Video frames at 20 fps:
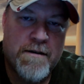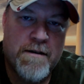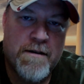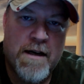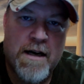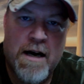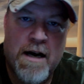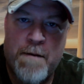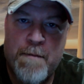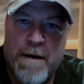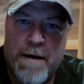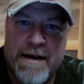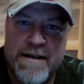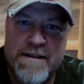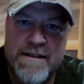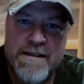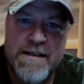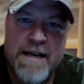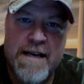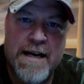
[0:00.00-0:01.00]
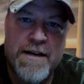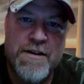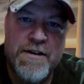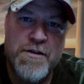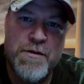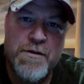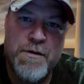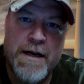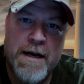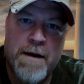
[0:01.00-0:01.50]
And I might say
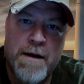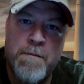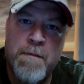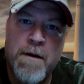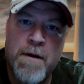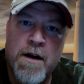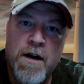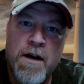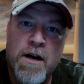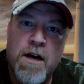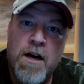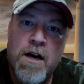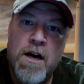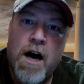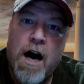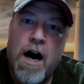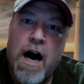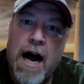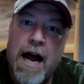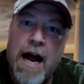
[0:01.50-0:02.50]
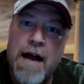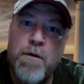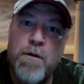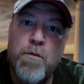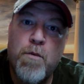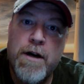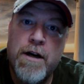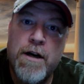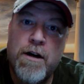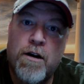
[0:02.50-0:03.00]
to him, I
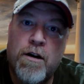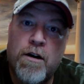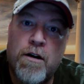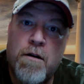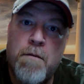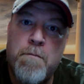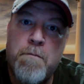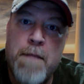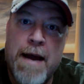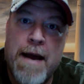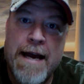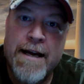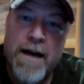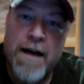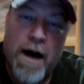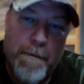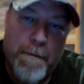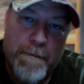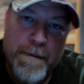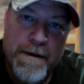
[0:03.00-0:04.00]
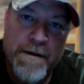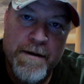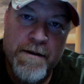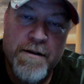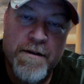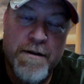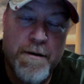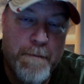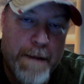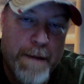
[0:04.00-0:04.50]
will make up
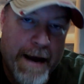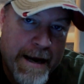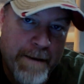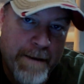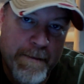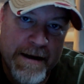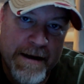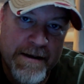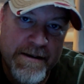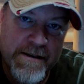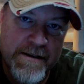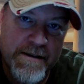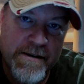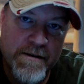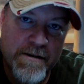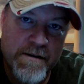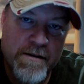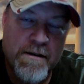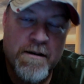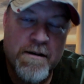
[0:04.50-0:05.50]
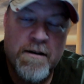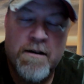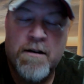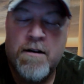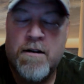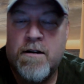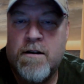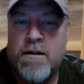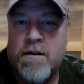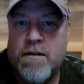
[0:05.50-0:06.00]
the payment
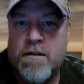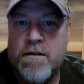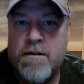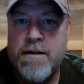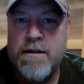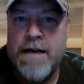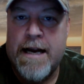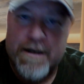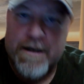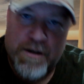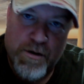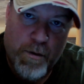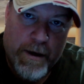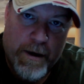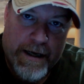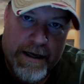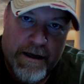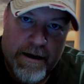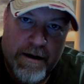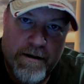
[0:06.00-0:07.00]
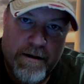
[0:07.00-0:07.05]
next week.